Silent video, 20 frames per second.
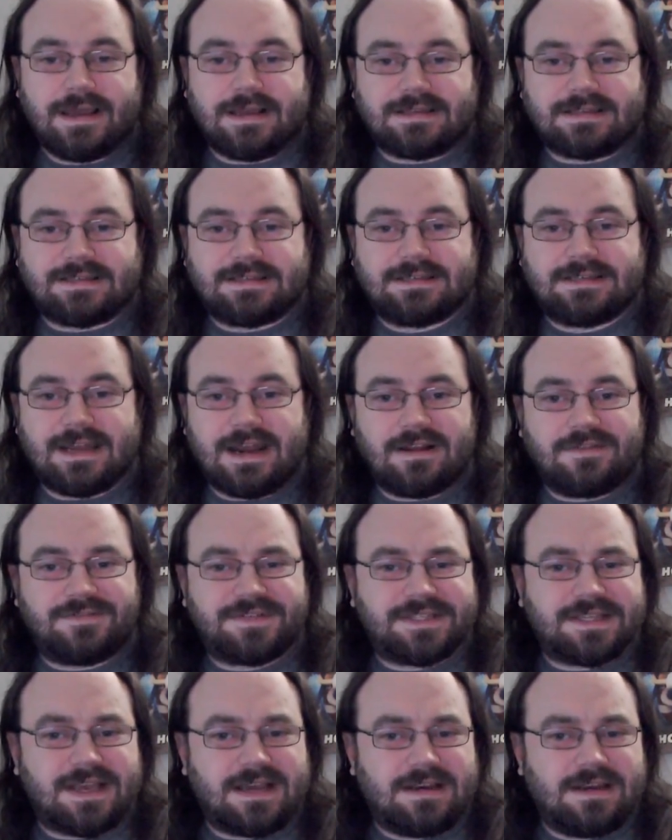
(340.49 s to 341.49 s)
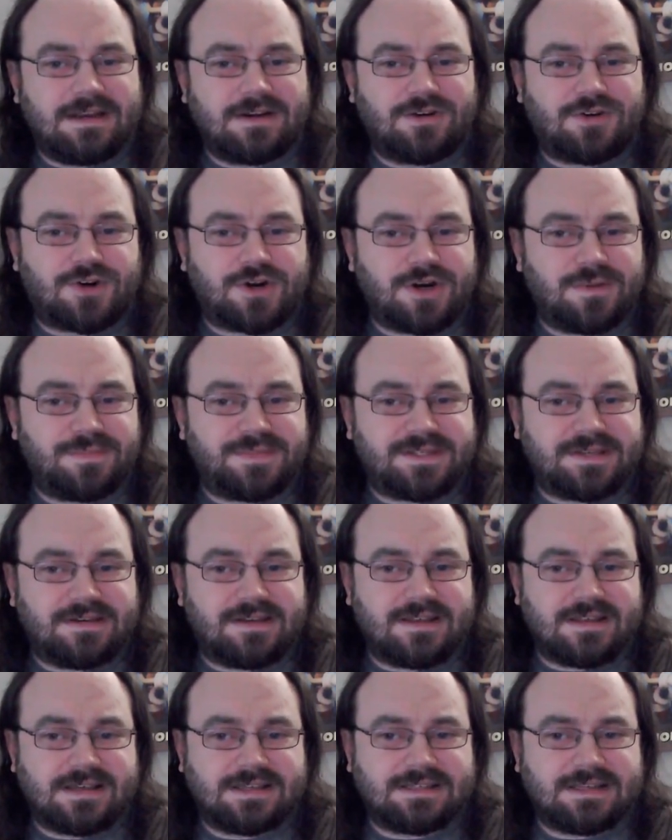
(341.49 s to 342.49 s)
Instead of sending troops into
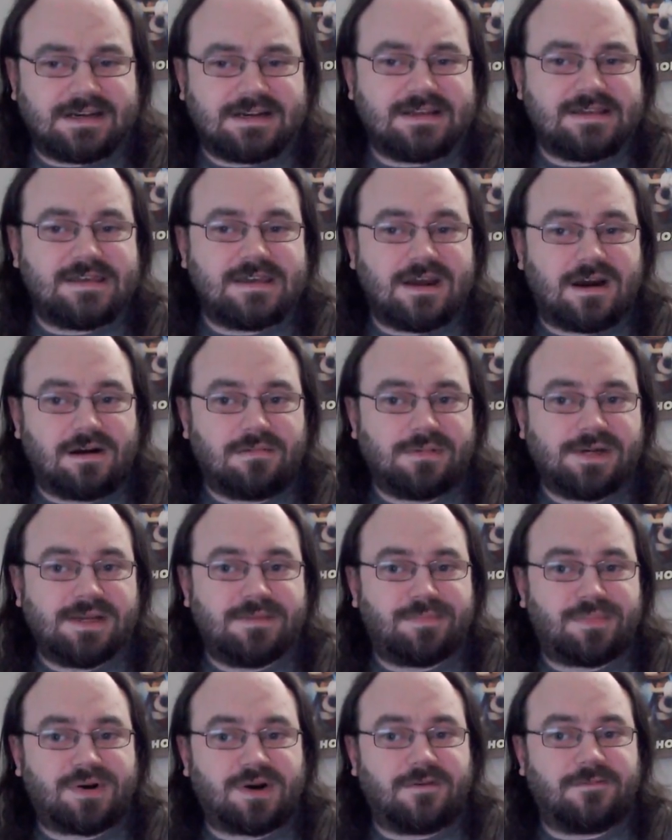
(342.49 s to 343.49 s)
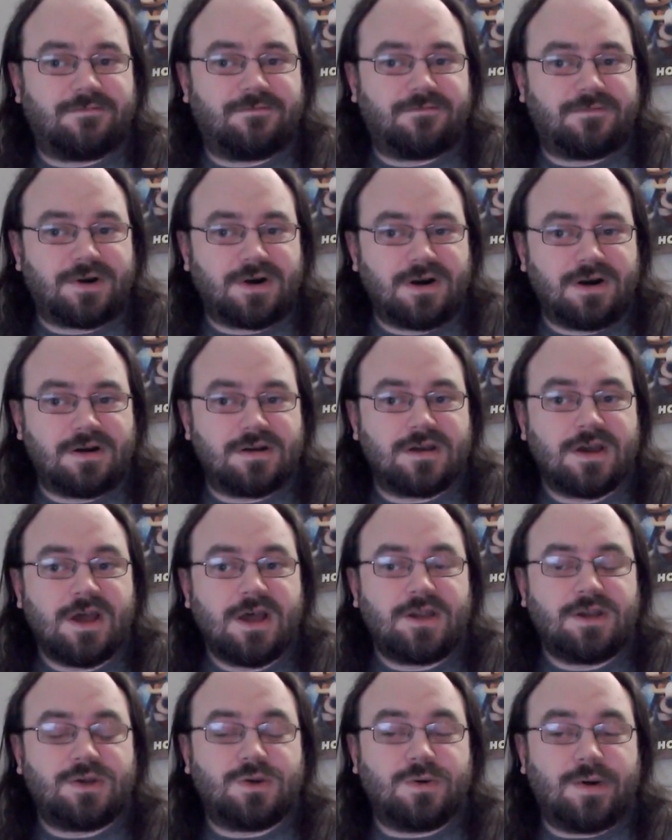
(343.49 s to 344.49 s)
the city, the army preferred
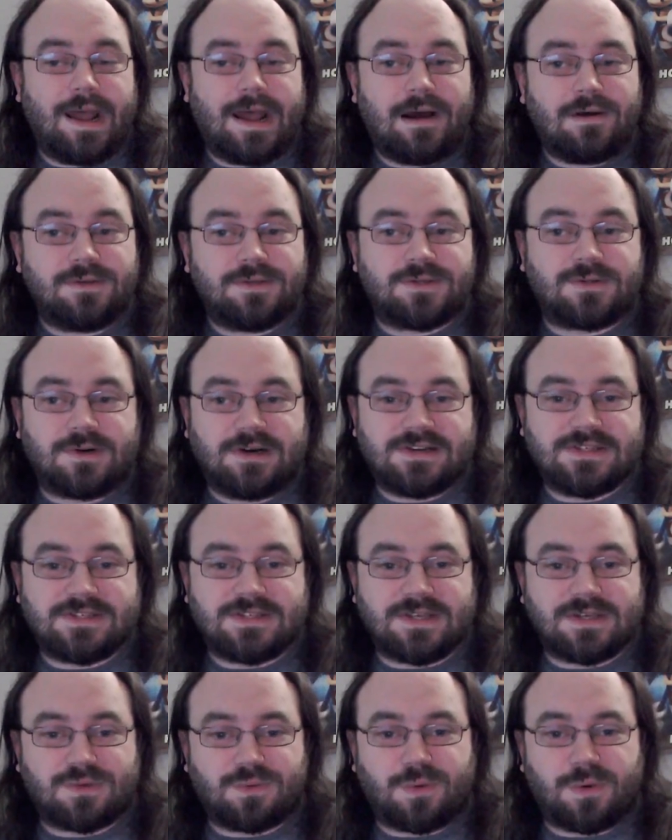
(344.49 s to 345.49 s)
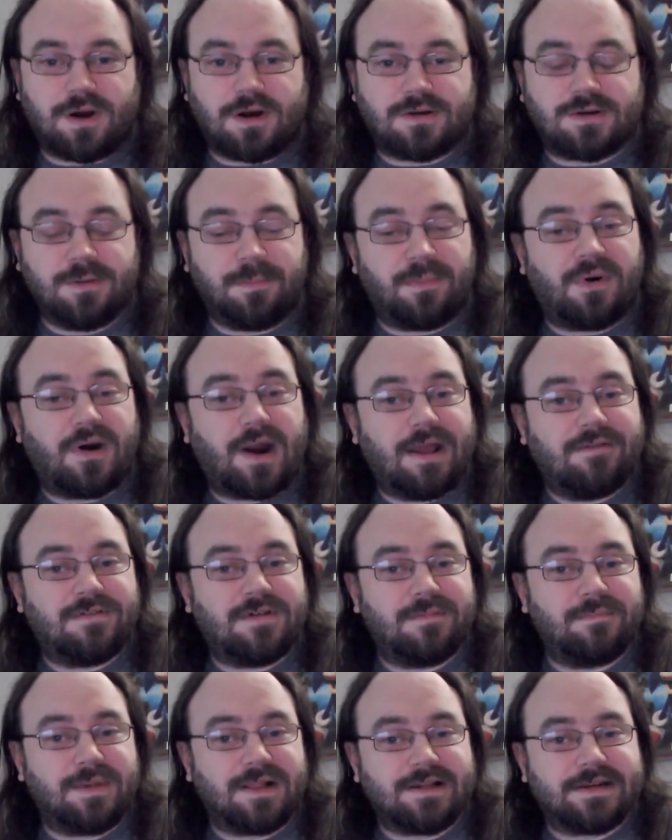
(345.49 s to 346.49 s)
to outsource this work to
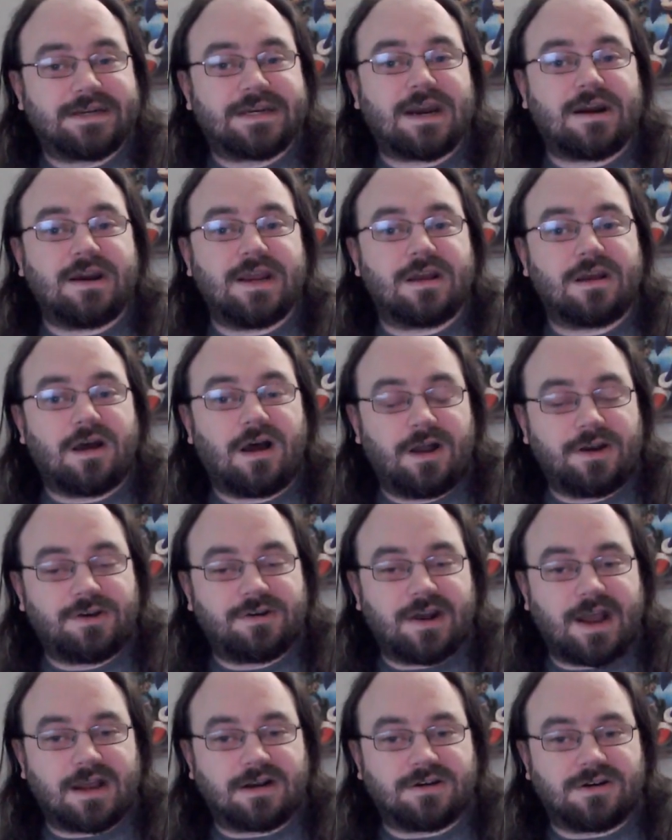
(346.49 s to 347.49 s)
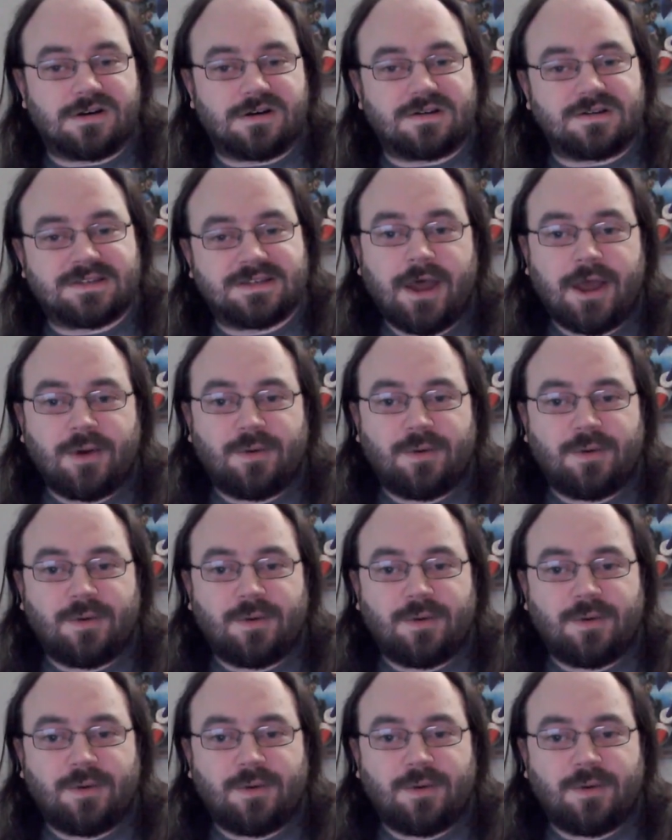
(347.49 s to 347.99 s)
private military contractors,